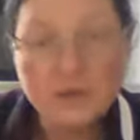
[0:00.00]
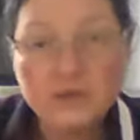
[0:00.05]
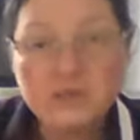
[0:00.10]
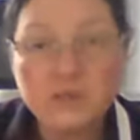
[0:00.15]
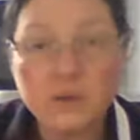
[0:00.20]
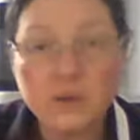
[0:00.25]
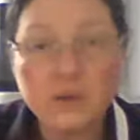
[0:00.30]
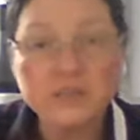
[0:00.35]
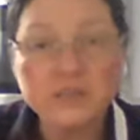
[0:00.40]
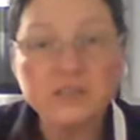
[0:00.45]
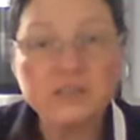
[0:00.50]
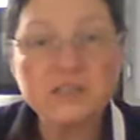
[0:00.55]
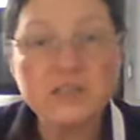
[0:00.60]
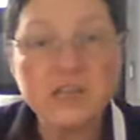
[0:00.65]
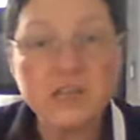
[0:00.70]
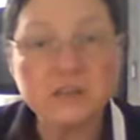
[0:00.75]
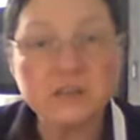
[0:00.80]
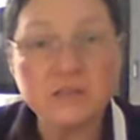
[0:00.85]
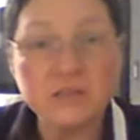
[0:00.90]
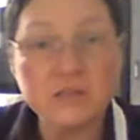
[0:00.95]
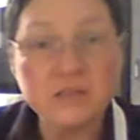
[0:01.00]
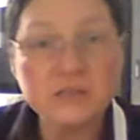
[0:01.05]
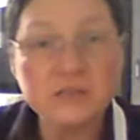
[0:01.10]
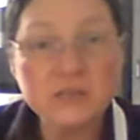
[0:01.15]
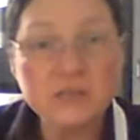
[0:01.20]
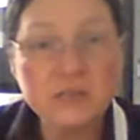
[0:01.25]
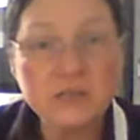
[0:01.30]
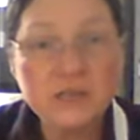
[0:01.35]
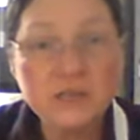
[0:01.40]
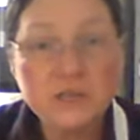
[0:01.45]
So I just take this
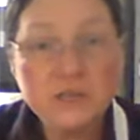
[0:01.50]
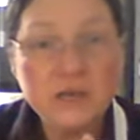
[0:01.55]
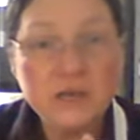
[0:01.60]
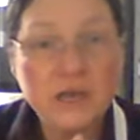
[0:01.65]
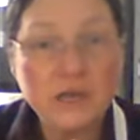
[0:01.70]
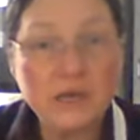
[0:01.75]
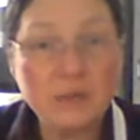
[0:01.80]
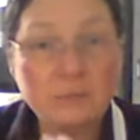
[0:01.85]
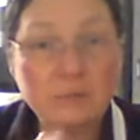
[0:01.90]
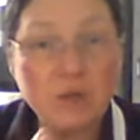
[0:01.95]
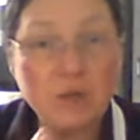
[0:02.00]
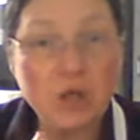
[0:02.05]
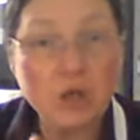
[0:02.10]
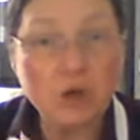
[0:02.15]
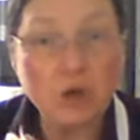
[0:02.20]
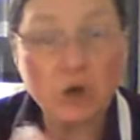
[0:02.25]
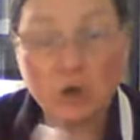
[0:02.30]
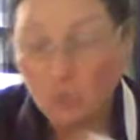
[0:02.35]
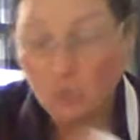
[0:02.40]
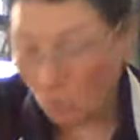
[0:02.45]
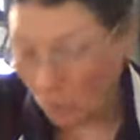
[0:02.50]
and I blot all the